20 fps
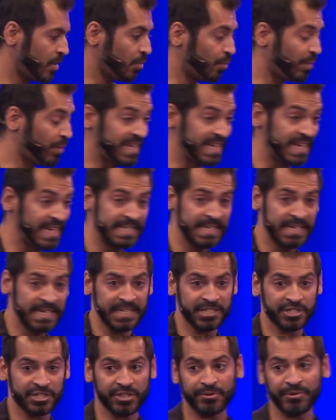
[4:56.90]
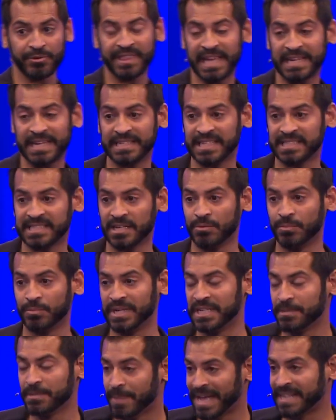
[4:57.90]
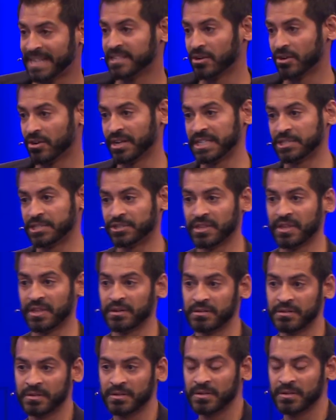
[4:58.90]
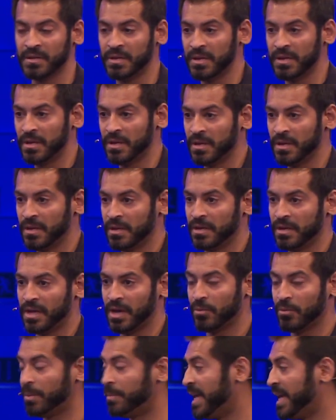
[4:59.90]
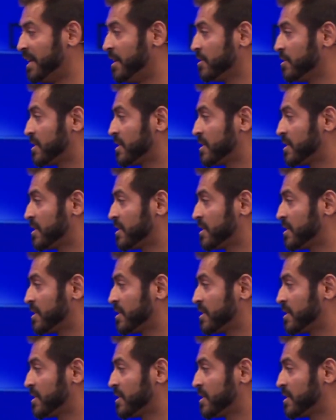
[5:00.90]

We needed each other in that desert. We depended on each other. And we made